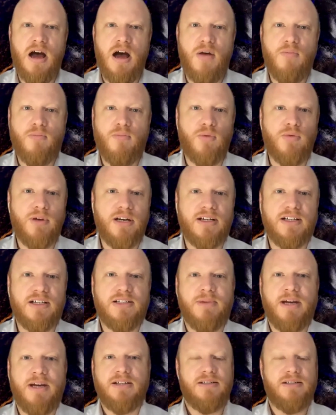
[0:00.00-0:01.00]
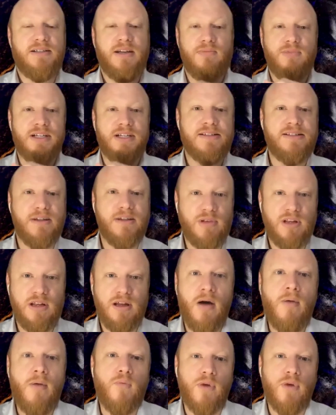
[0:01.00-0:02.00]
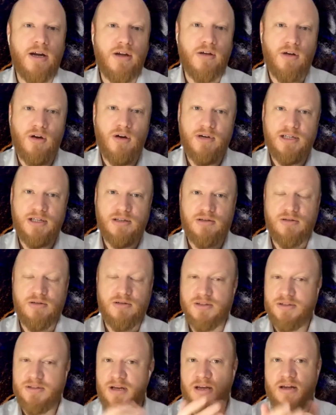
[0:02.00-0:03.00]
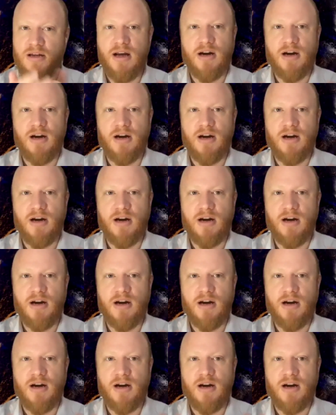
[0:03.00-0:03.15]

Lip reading: but we'd expect something similar where you're going to use